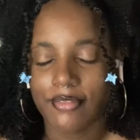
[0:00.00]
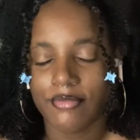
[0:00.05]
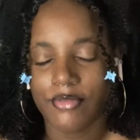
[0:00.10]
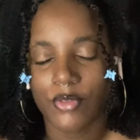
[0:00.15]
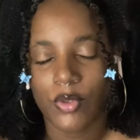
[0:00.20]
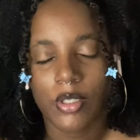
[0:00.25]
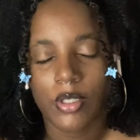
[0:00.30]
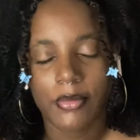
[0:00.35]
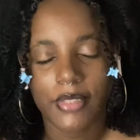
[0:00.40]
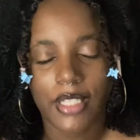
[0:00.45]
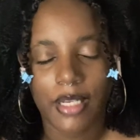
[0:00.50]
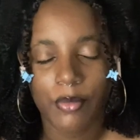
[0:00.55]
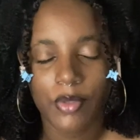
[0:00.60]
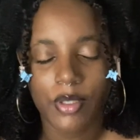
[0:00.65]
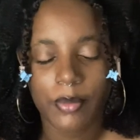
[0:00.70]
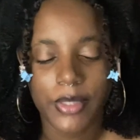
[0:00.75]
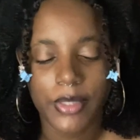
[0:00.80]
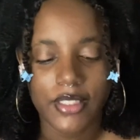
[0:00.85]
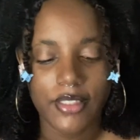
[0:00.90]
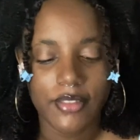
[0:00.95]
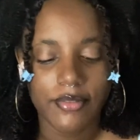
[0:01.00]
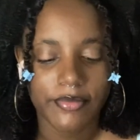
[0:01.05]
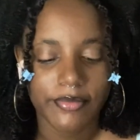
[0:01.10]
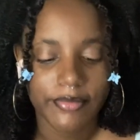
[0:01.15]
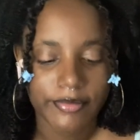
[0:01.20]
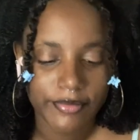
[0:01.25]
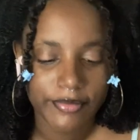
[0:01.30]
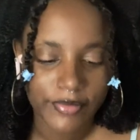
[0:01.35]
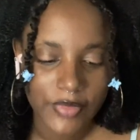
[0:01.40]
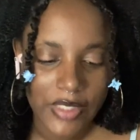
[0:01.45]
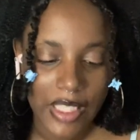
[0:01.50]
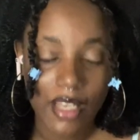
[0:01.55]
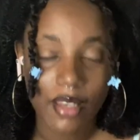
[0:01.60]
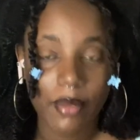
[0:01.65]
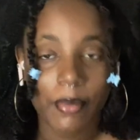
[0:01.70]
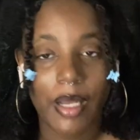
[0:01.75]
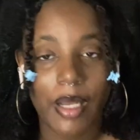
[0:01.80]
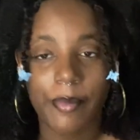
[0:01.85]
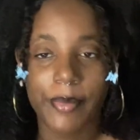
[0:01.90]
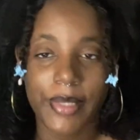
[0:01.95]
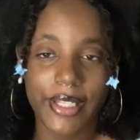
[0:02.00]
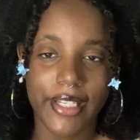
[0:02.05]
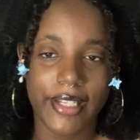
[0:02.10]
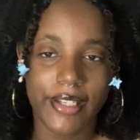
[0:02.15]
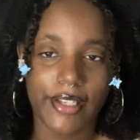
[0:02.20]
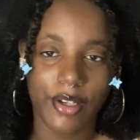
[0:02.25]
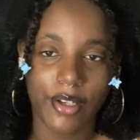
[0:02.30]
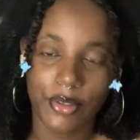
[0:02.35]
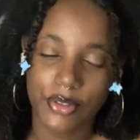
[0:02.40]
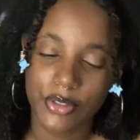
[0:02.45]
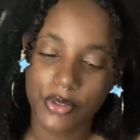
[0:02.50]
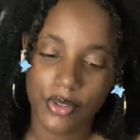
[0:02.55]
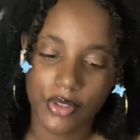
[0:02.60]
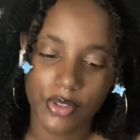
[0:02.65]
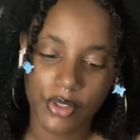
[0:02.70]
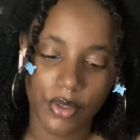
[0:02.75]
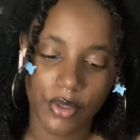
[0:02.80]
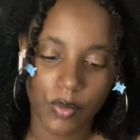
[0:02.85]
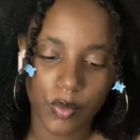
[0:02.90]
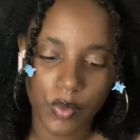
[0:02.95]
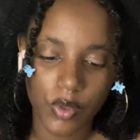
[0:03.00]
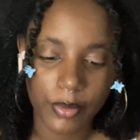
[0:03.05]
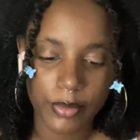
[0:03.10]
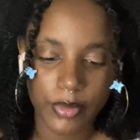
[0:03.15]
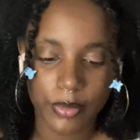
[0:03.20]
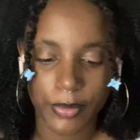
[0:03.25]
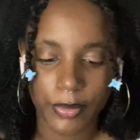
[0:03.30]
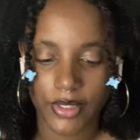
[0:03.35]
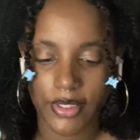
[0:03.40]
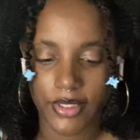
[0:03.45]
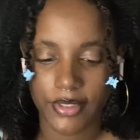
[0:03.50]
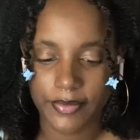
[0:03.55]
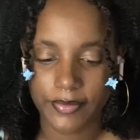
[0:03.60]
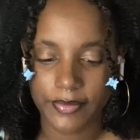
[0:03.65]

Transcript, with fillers: normally I wouldn't be telling my man to go to another woman, but...